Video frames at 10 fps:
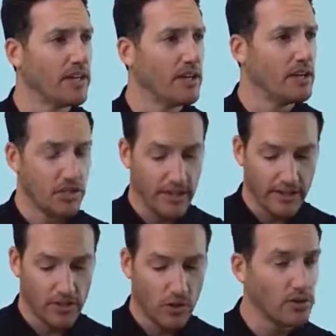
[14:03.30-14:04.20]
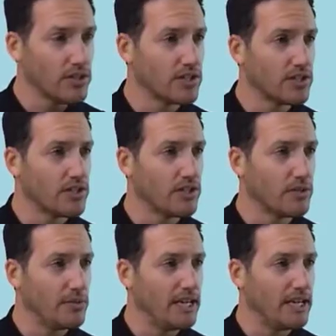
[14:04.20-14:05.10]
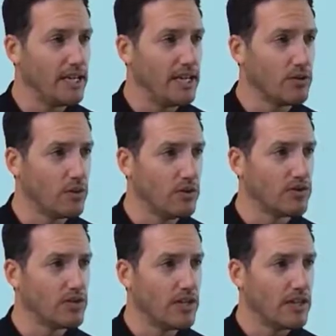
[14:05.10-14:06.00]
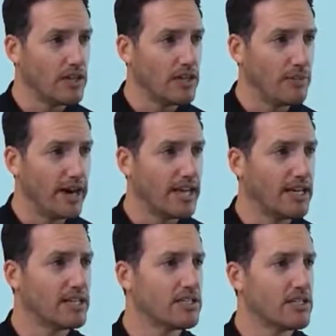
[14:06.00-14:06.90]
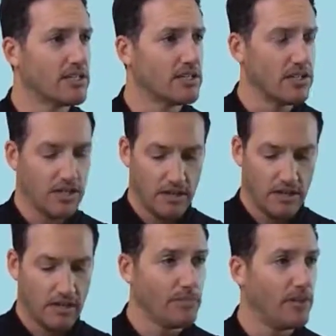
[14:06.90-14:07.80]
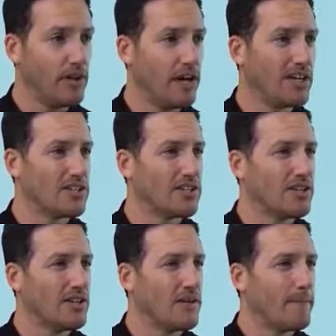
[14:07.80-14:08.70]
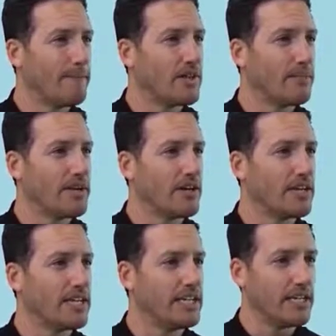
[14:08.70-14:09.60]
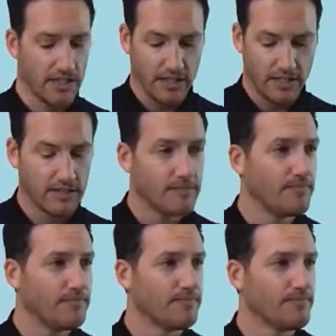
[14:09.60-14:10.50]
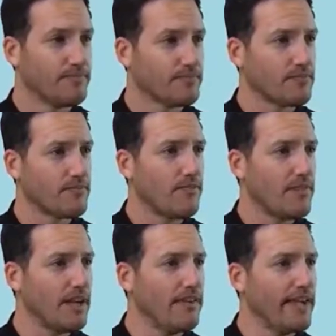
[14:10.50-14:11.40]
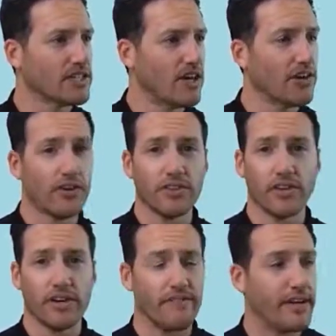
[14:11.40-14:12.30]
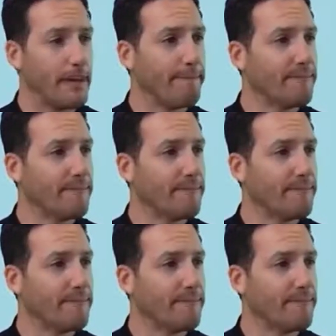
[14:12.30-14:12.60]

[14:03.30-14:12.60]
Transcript: So now the total distance is going to be equals the braking distance plus the PRT distance, and that's 130 feet.